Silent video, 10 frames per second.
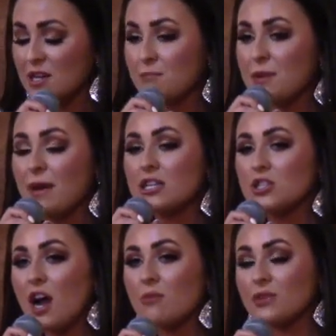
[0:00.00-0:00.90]
But my
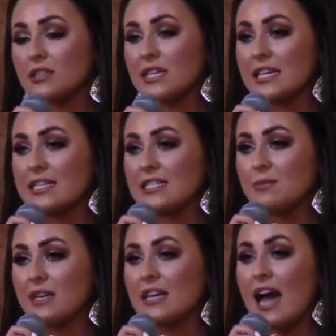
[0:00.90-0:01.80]
job really is
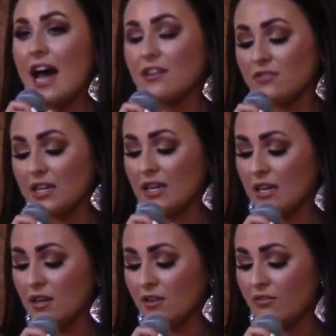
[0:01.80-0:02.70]
to be an
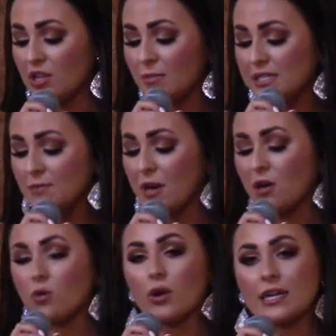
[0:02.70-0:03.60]
advocate for the Miss
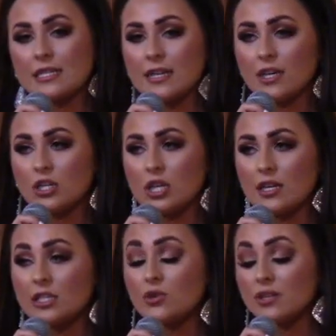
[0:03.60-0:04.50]
America organization,
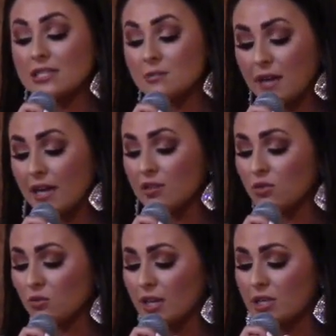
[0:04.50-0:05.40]
to expand
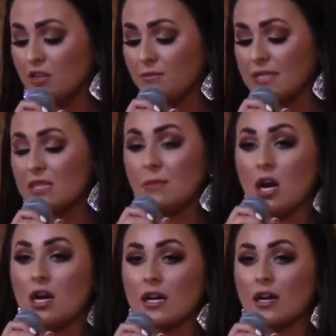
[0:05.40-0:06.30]
the reach of Miss
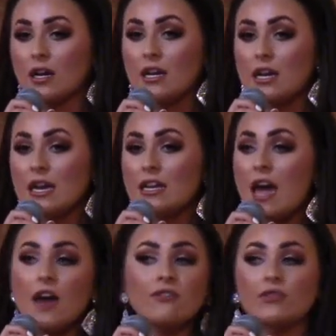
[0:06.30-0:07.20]
America in
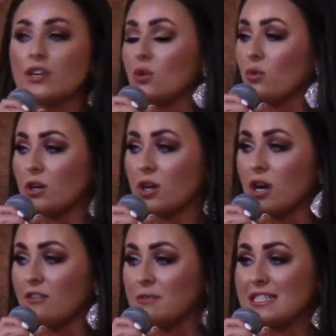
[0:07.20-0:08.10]
every
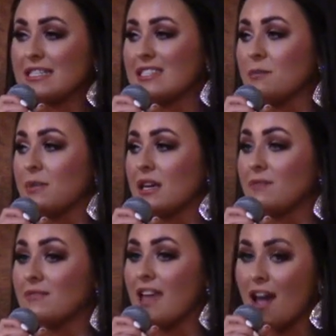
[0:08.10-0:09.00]
corner of
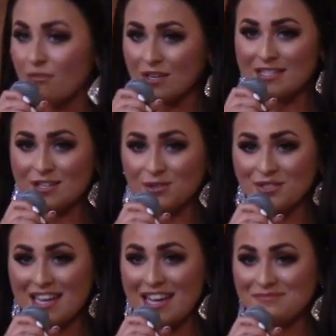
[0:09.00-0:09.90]
Mississippi every single
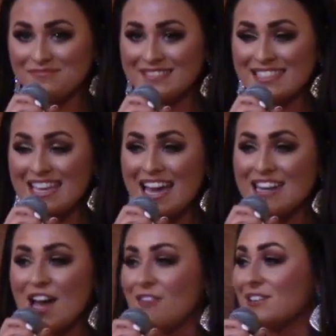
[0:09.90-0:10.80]
day.
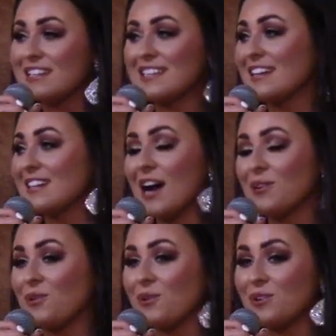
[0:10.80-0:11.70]
And every state
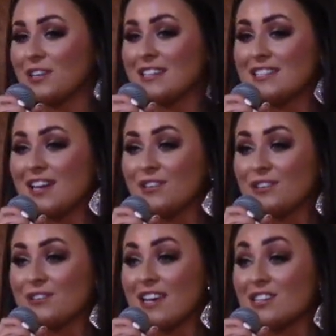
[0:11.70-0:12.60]
title holder can tell
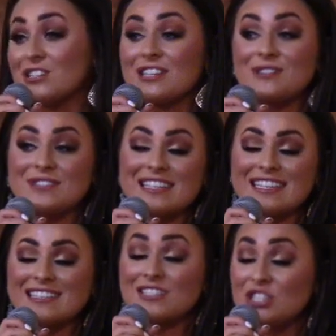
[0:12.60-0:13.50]
you that she does
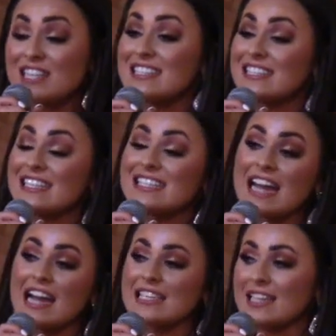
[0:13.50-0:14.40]
the
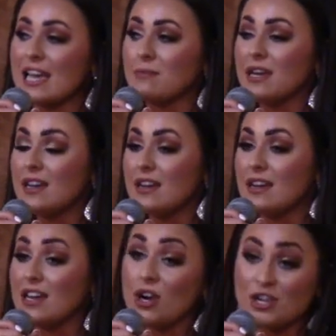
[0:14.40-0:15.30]
exact same
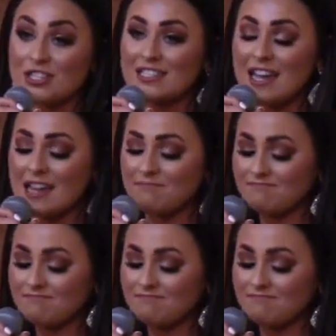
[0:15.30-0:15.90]
in her state.